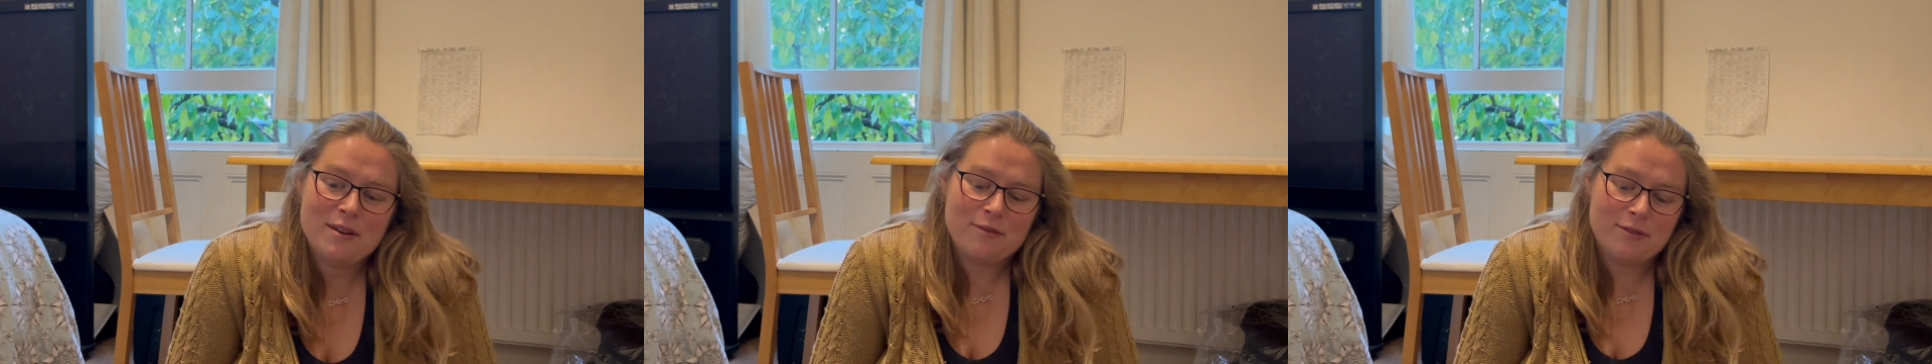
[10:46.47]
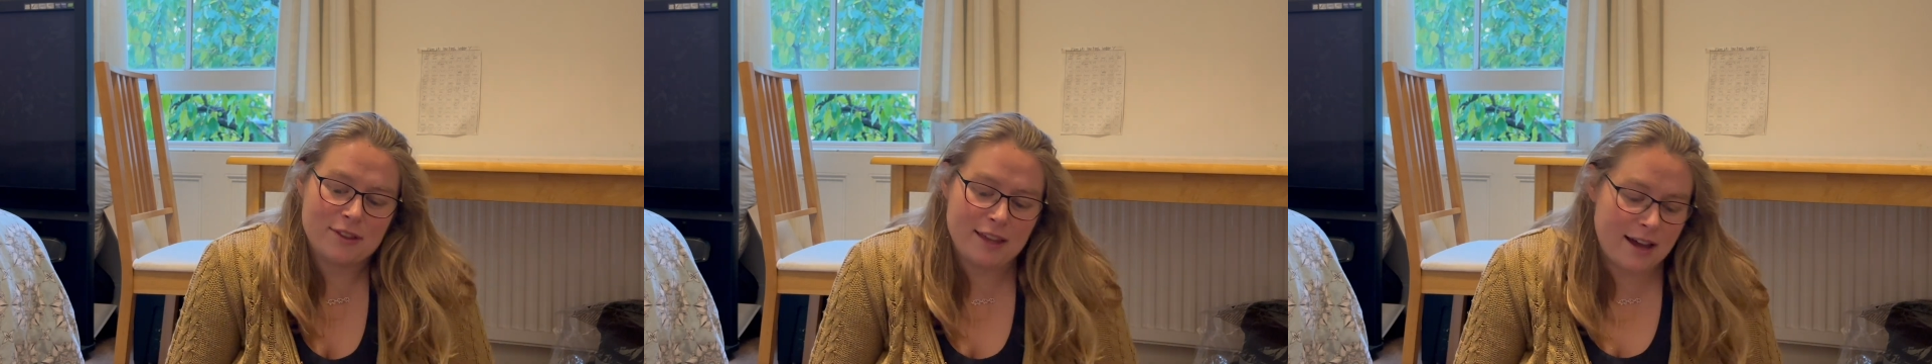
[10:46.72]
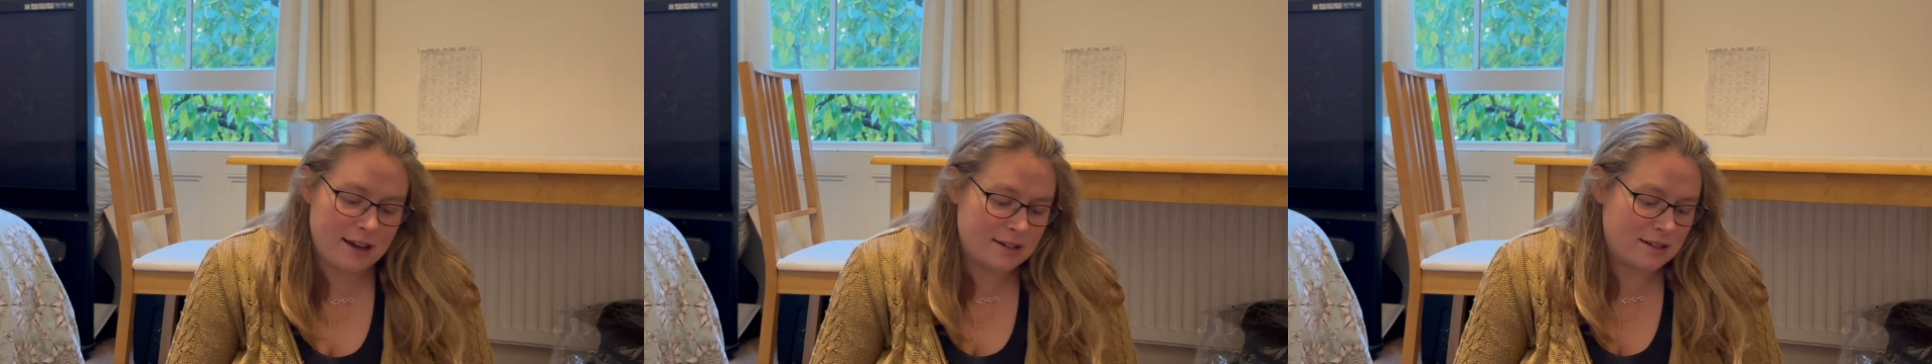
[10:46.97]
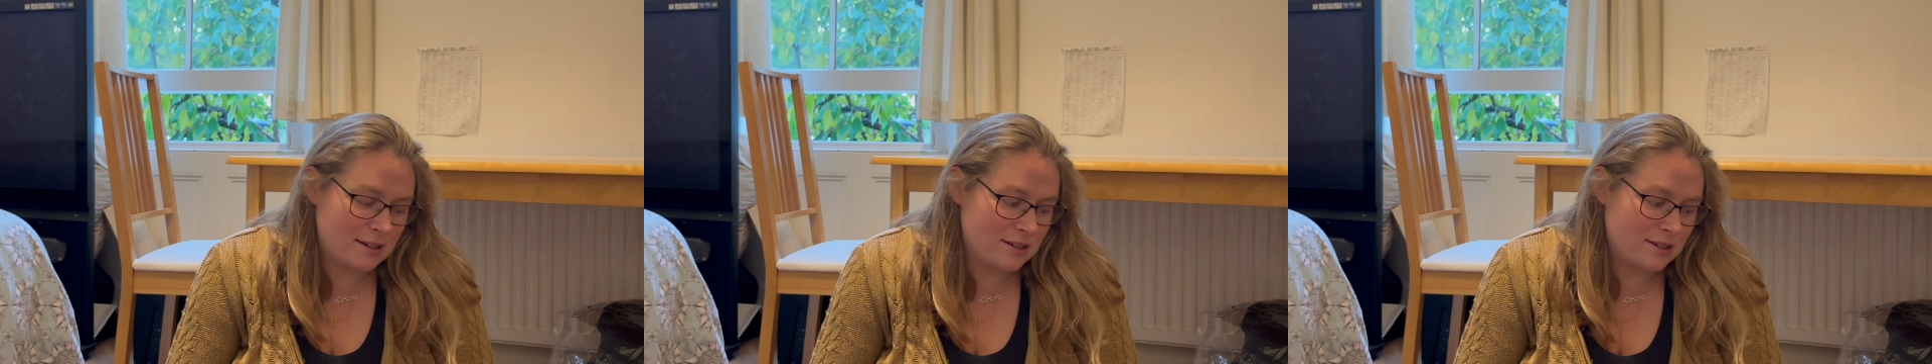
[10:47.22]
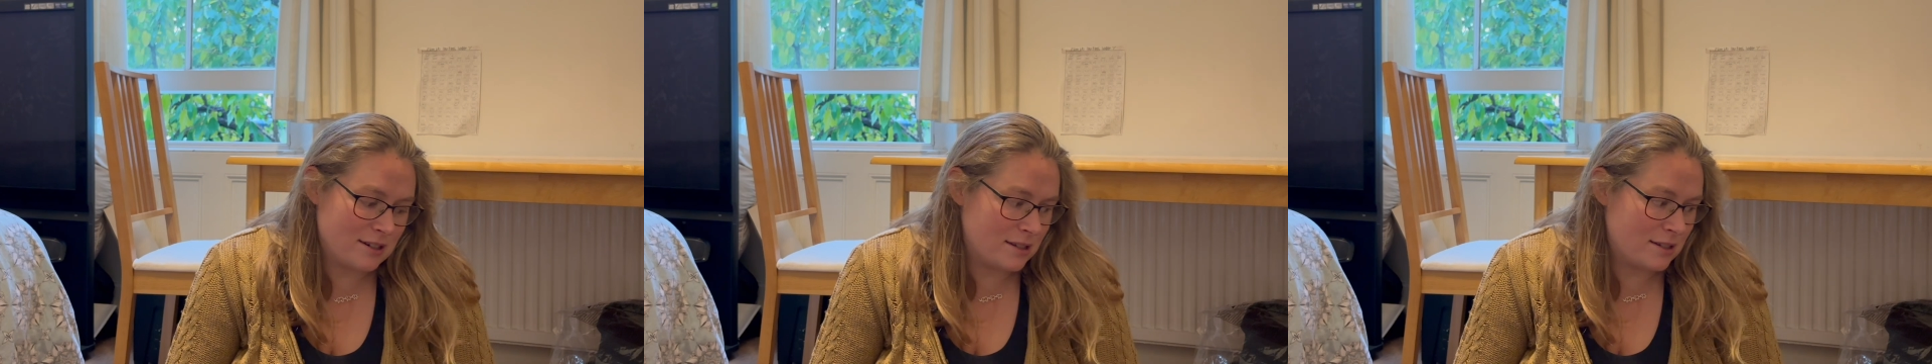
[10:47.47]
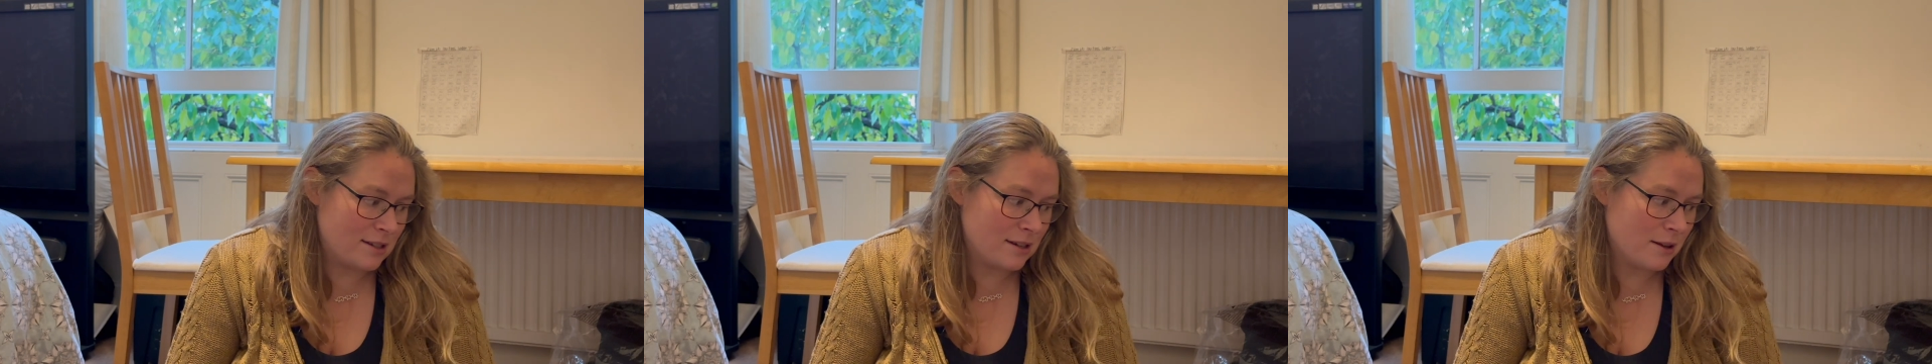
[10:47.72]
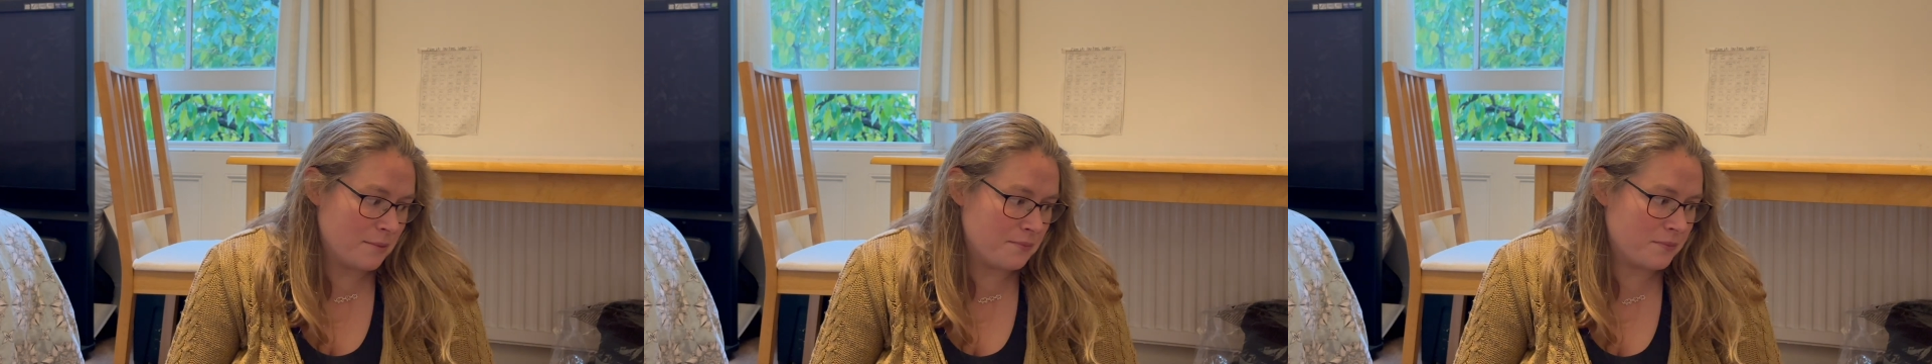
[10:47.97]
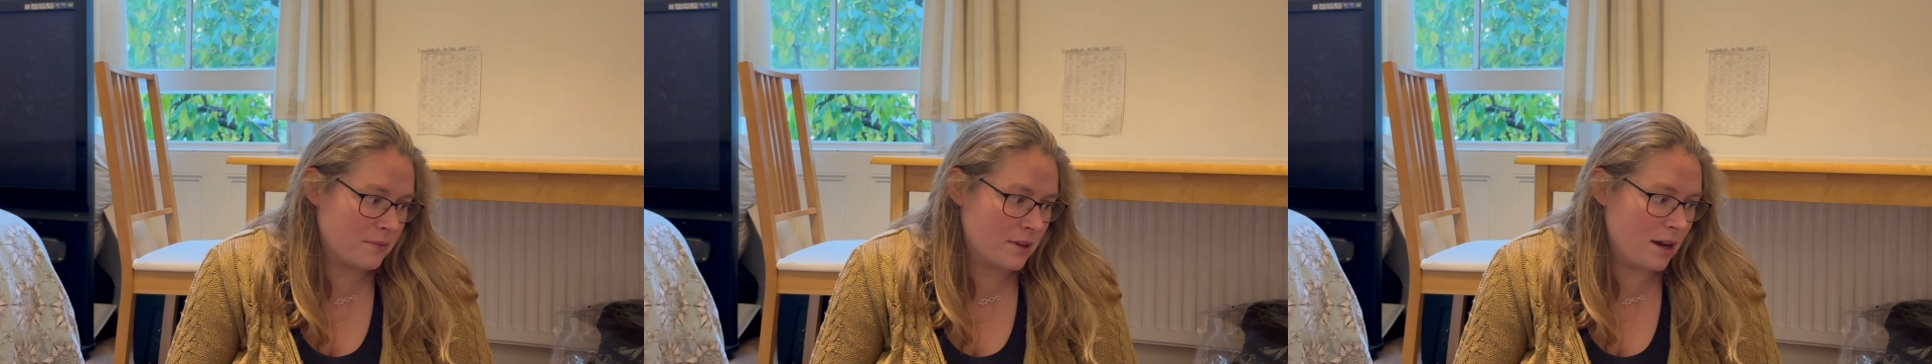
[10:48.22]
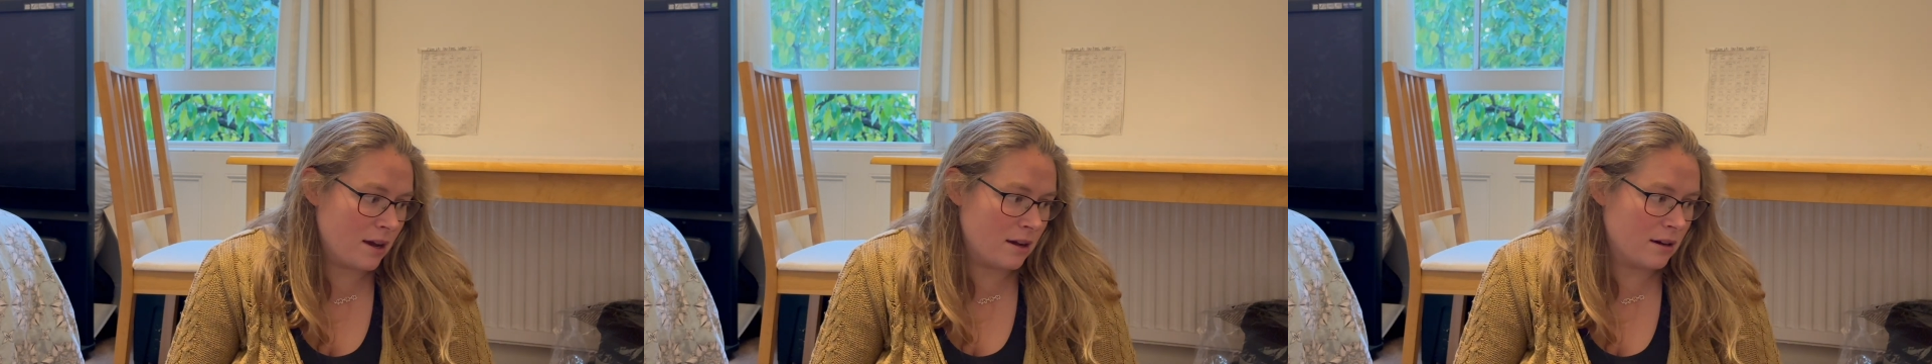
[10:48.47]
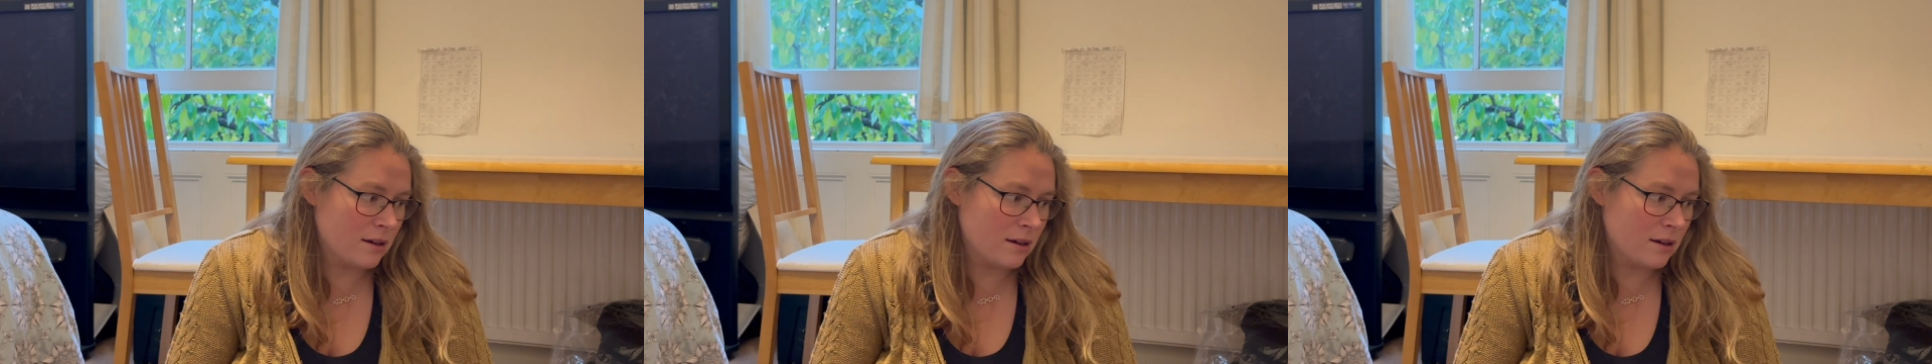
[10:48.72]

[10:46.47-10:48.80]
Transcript: for that. And just, yeah,